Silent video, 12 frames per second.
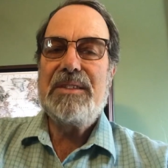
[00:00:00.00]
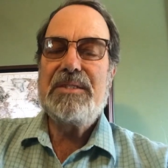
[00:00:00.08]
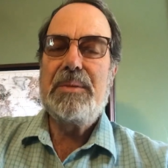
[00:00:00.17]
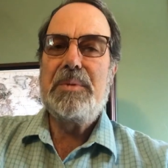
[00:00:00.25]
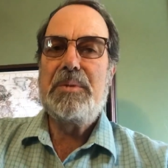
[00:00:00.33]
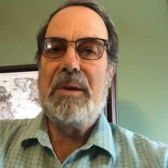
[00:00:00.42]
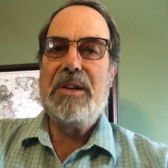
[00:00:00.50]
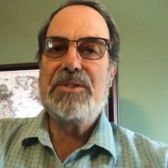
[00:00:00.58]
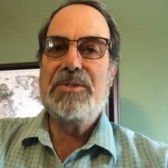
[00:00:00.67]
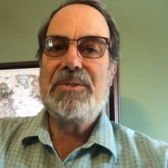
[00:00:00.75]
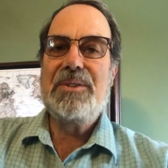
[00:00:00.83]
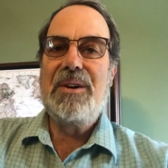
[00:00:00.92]
some
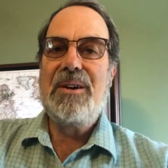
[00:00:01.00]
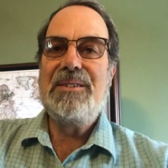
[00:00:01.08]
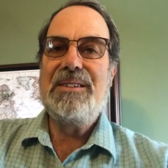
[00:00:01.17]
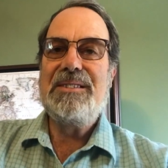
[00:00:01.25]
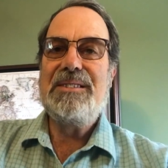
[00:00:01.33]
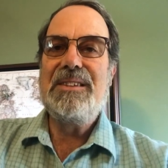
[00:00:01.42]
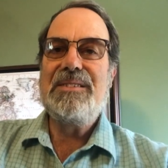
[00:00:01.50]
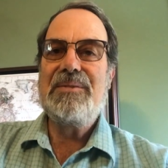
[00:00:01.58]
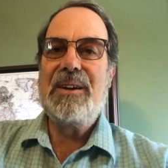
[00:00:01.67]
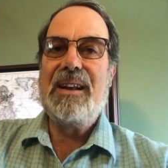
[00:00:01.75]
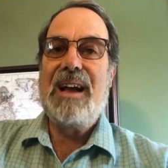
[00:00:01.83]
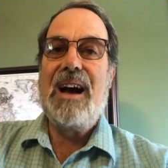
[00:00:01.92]
special yarn that didn't
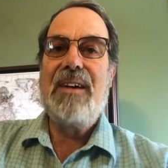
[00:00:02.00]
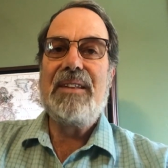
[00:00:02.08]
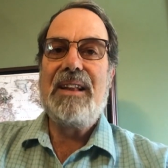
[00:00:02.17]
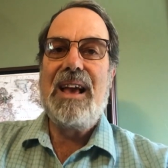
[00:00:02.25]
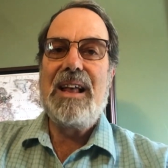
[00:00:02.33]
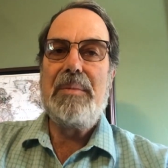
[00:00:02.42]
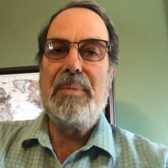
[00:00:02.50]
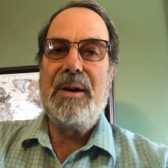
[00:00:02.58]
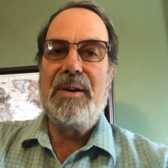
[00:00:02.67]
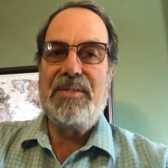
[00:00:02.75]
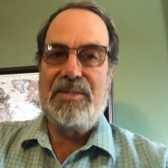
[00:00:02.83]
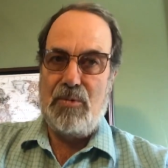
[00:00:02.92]
run out in
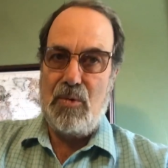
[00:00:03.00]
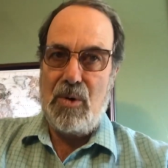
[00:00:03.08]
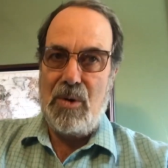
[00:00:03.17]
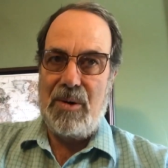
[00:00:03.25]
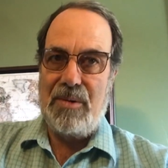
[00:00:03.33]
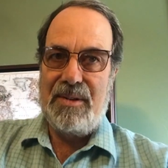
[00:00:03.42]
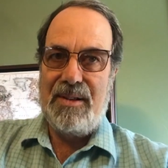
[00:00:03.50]
Annabelle's world.